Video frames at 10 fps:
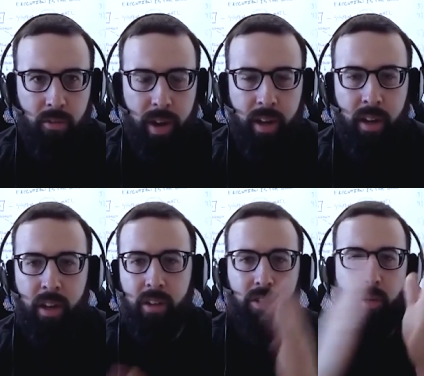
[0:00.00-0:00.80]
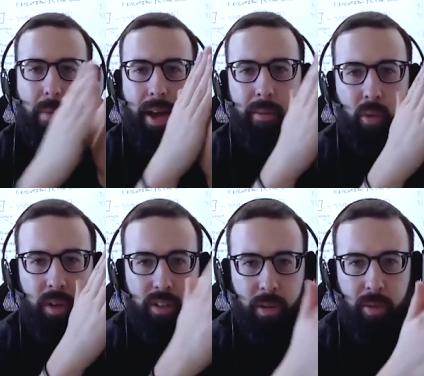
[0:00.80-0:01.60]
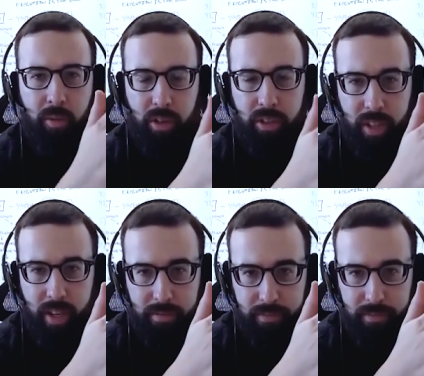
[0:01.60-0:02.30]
right? So my number one is going to be real estate.